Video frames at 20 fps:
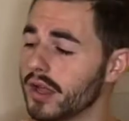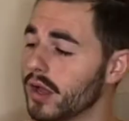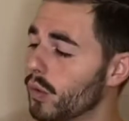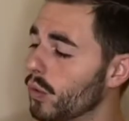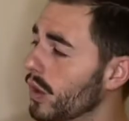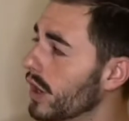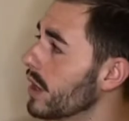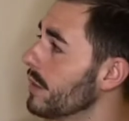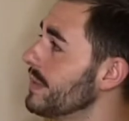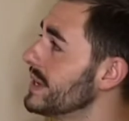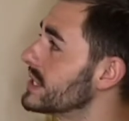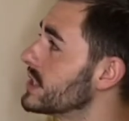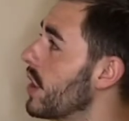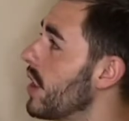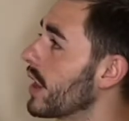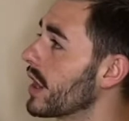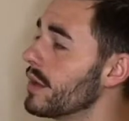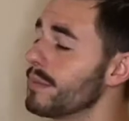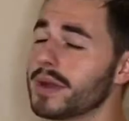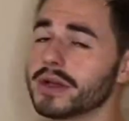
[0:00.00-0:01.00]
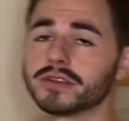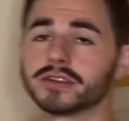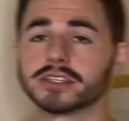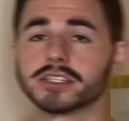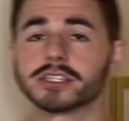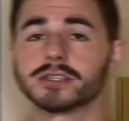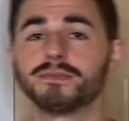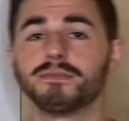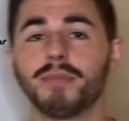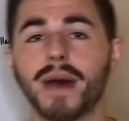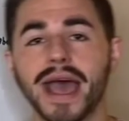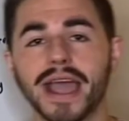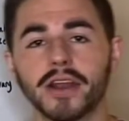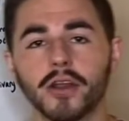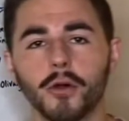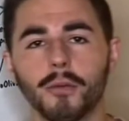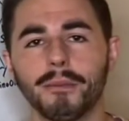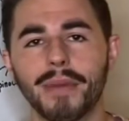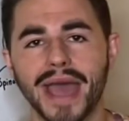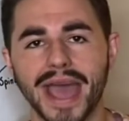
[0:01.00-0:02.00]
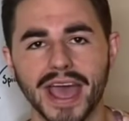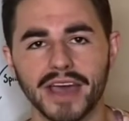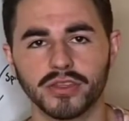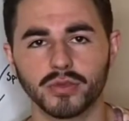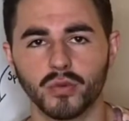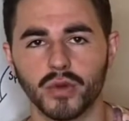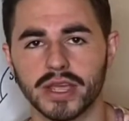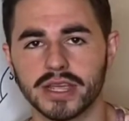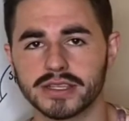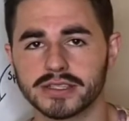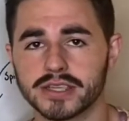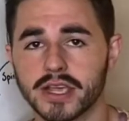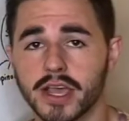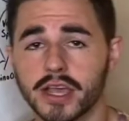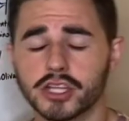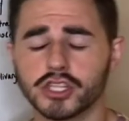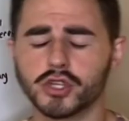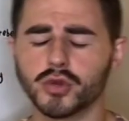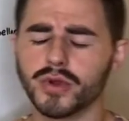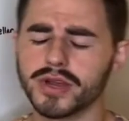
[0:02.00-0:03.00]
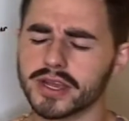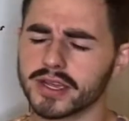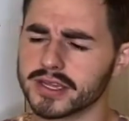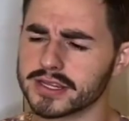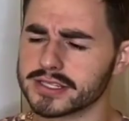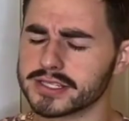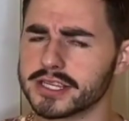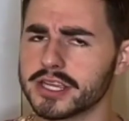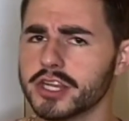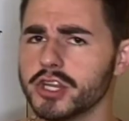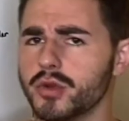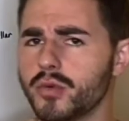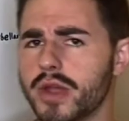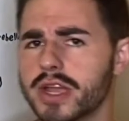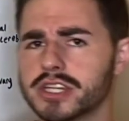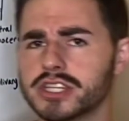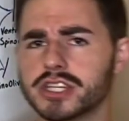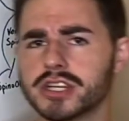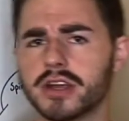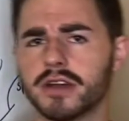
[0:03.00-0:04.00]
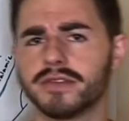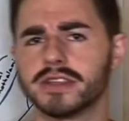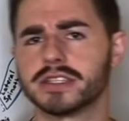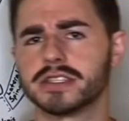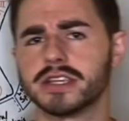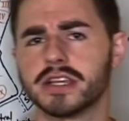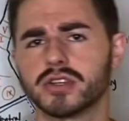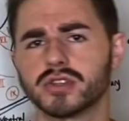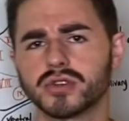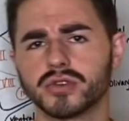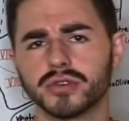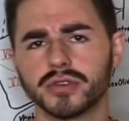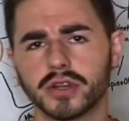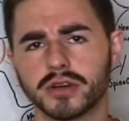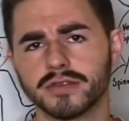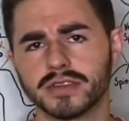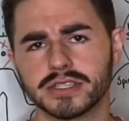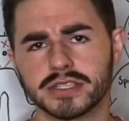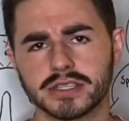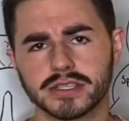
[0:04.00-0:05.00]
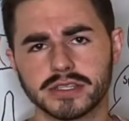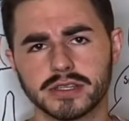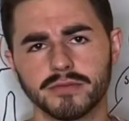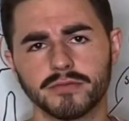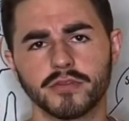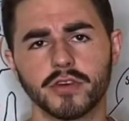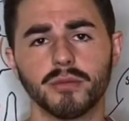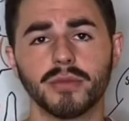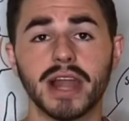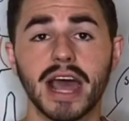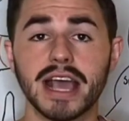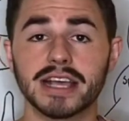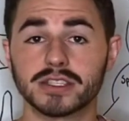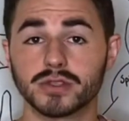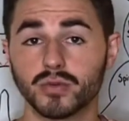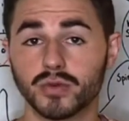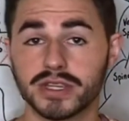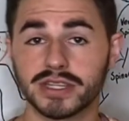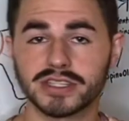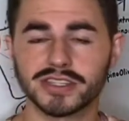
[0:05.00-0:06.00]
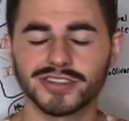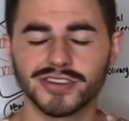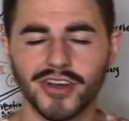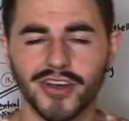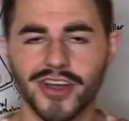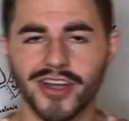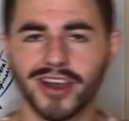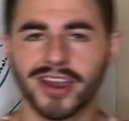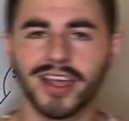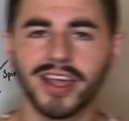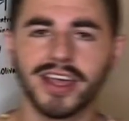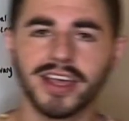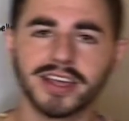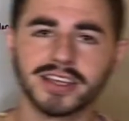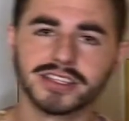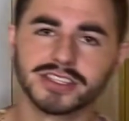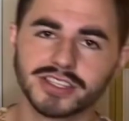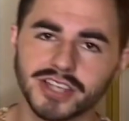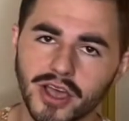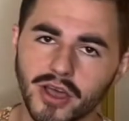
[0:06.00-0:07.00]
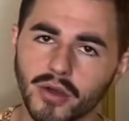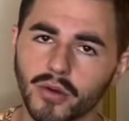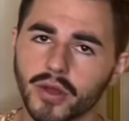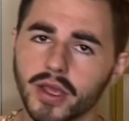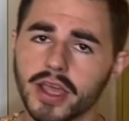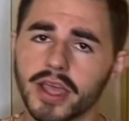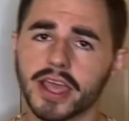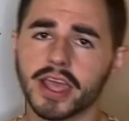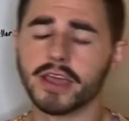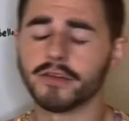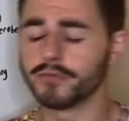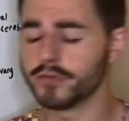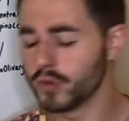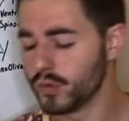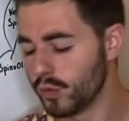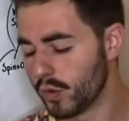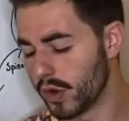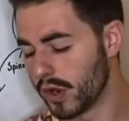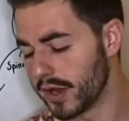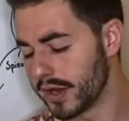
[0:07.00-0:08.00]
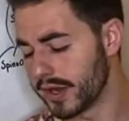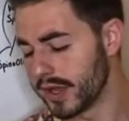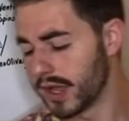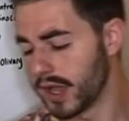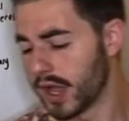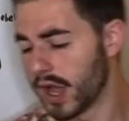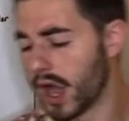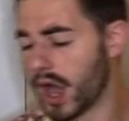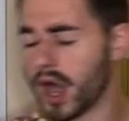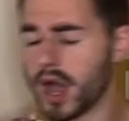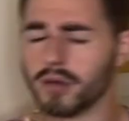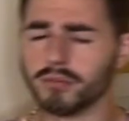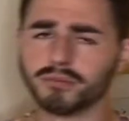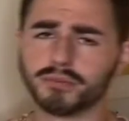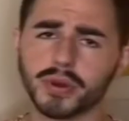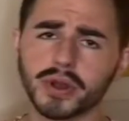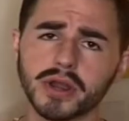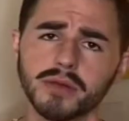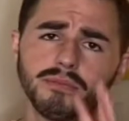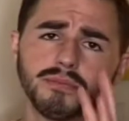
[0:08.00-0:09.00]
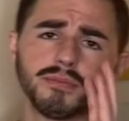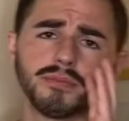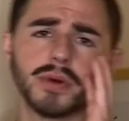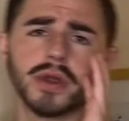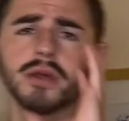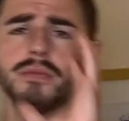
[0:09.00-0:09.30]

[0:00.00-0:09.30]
we're going to be talking about the spinal pathways, doing a continuation of the central nervous system from last week's talk. So, if you would, put a